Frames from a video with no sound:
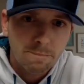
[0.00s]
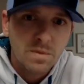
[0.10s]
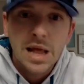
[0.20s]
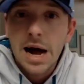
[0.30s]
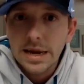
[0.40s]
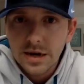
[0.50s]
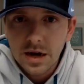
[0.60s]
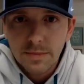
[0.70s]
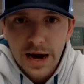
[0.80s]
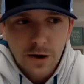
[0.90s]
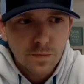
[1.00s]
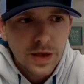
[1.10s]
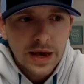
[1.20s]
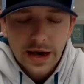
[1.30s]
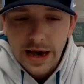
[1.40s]
line to come out
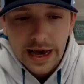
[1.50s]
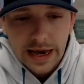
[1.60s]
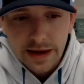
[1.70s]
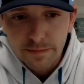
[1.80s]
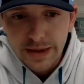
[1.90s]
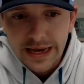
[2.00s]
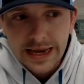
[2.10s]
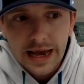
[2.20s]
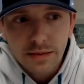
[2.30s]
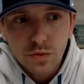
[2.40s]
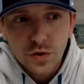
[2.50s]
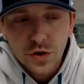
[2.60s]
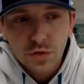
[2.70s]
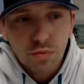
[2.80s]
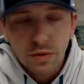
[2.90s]
and being able
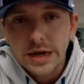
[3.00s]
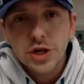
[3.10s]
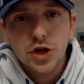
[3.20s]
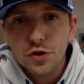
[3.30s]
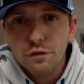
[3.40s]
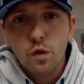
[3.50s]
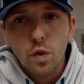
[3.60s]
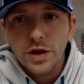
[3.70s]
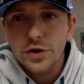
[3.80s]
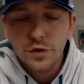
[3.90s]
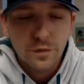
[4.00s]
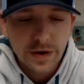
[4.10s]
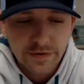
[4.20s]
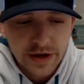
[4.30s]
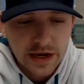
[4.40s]
to breach 240
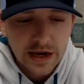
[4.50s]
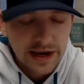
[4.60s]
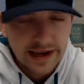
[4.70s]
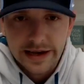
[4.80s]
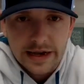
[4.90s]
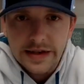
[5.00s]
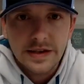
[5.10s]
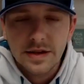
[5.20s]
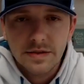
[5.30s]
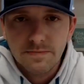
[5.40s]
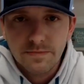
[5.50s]
250 it isn't